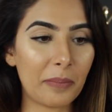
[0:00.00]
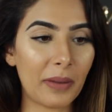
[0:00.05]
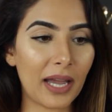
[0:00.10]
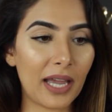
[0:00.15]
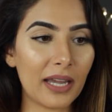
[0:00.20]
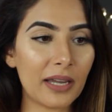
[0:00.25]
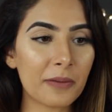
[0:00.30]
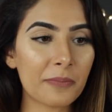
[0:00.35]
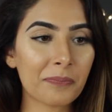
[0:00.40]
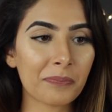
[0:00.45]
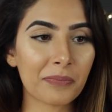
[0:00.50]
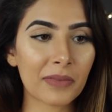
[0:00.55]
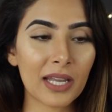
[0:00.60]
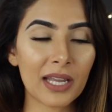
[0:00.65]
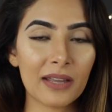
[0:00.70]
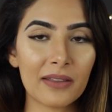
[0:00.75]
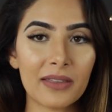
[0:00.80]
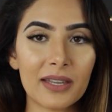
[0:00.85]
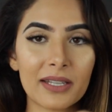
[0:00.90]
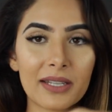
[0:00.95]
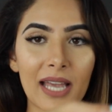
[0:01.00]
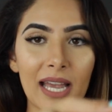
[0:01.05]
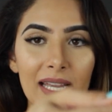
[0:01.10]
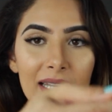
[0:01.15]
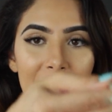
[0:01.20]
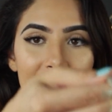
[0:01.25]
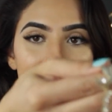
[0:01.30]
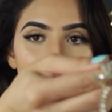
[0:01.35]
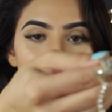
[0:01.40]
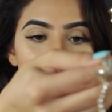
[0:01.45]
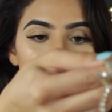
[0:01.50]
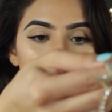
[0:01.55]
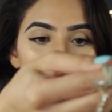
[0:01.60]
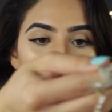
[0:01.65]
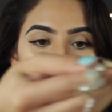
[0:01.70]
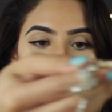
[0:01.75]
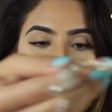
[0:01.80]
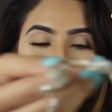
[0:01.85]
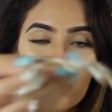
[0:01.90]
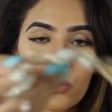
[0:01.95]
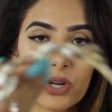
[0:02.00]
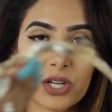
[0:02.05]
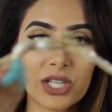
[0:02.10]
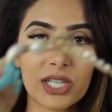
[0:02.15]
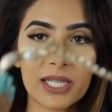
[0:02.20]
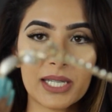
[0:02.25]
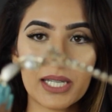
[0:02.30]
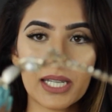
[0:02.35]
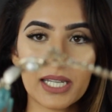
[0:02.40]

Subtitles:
but this has the most gorgeous